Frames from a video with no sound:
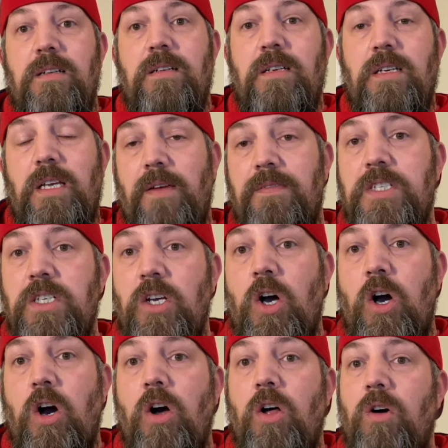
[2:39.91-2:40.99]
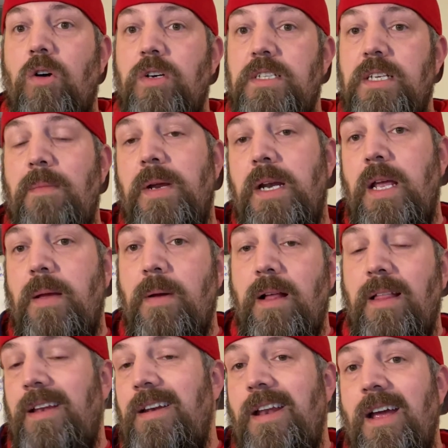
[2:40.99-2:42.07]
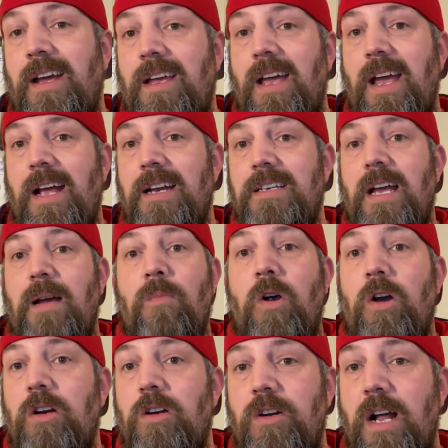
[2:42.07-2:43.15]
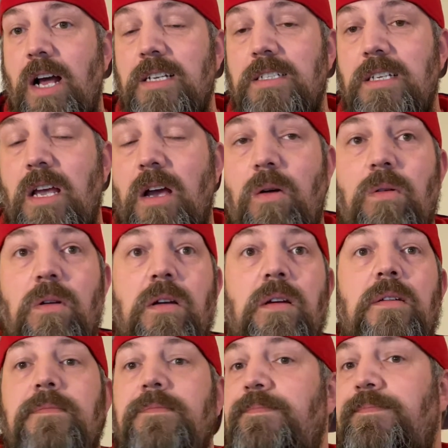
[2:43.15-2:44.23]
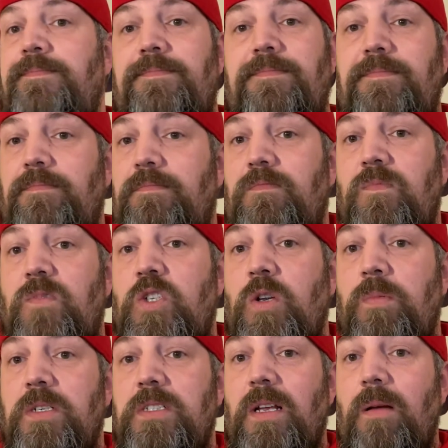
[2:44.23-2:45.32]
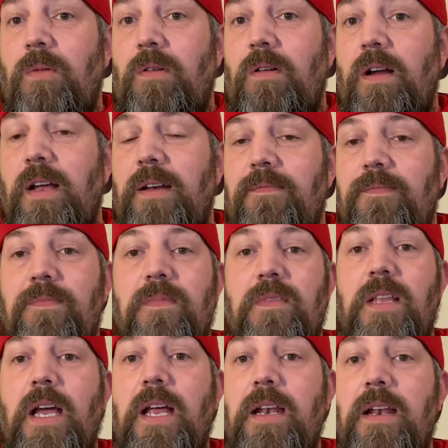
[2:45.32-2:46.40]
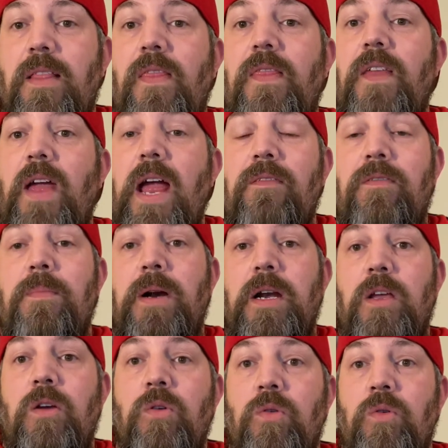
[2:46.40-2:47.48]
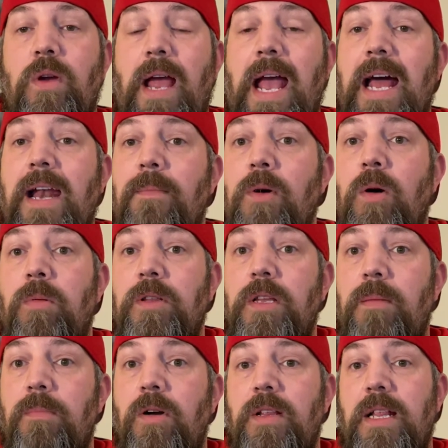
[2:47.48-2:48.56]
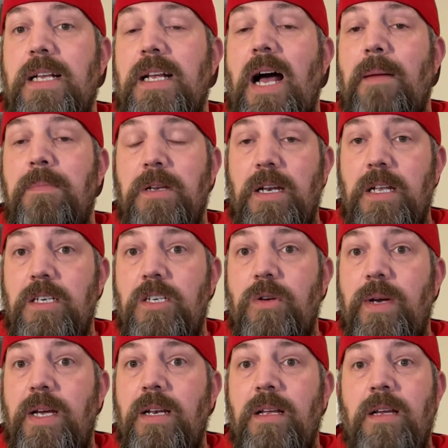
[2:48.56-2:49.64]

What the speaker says: give us a call or send me an email at nick@techmarketer.co." Super simple, right? Then everybody who had a mobile number that opted into it,